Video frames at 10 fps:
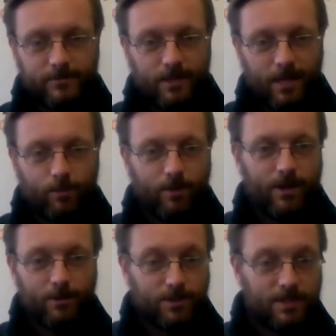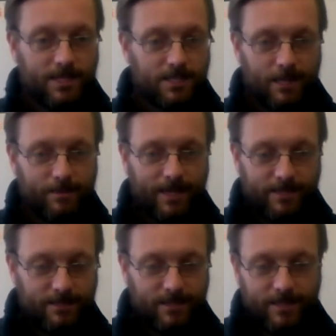kind of where they hosted the
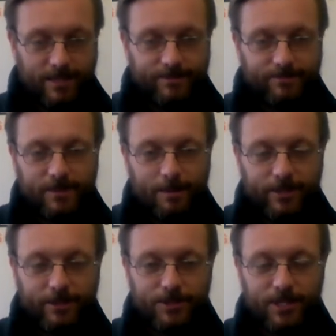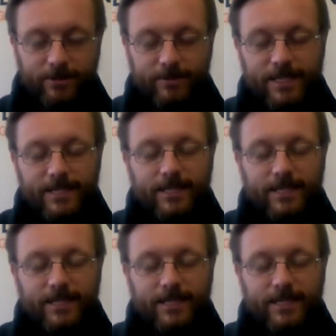ECMAs a couple of years ago.